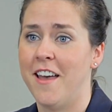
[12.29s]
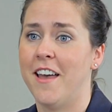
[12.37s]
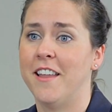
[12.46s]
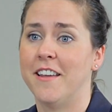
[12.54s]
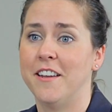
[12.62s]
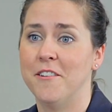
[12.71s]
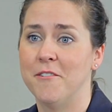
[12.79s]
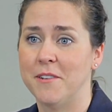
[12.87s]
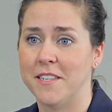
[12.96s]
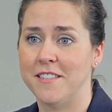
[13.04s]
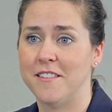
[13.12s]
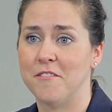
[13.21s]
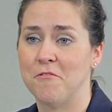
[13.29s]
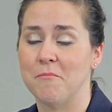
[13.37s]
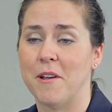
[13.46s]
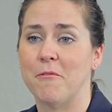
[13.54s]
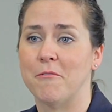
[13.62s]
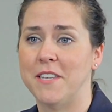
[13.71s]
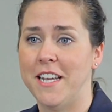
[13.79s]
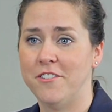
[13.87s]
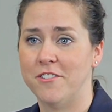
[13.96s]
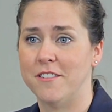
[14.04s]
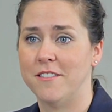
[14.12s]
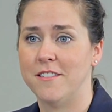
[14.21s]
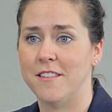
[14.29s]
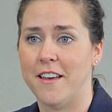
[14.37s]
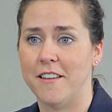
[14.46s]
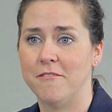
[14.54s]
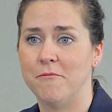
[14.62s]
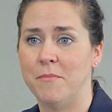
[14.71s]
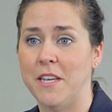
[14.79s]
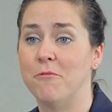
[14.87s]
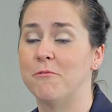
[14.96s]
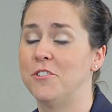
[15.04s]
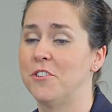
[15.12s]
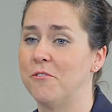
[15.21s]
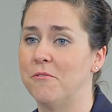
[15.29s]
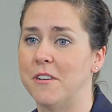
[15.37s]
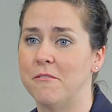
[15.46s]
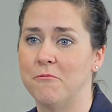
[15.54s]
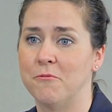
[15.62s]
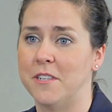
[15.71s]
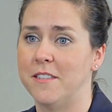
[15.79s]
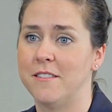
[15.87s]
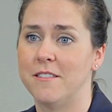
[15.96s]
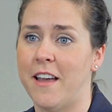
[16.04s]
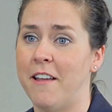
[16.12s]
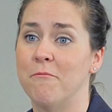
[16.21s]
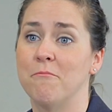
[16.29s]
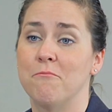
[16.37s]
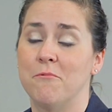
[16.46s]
And I noticed through my rotations that being with children was I